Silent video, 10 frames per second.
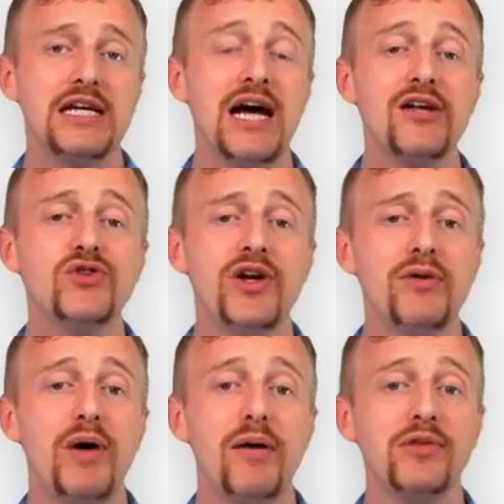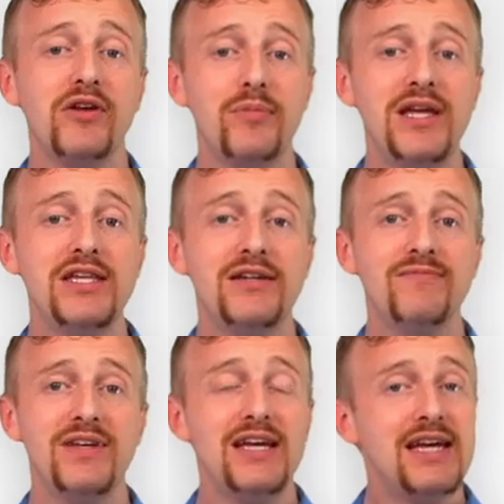Contrary to popular
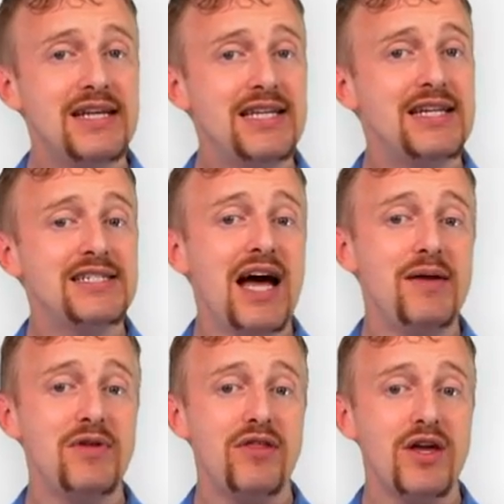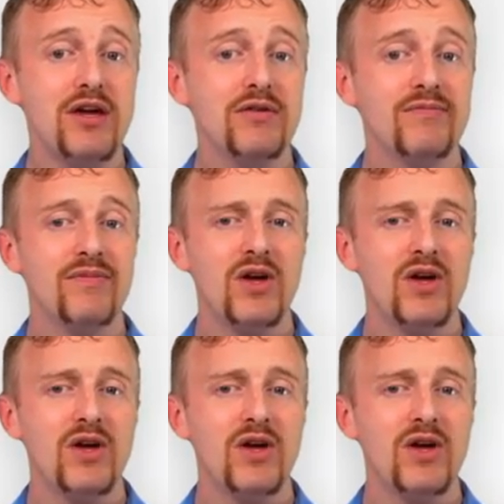opinion, it takes time to think.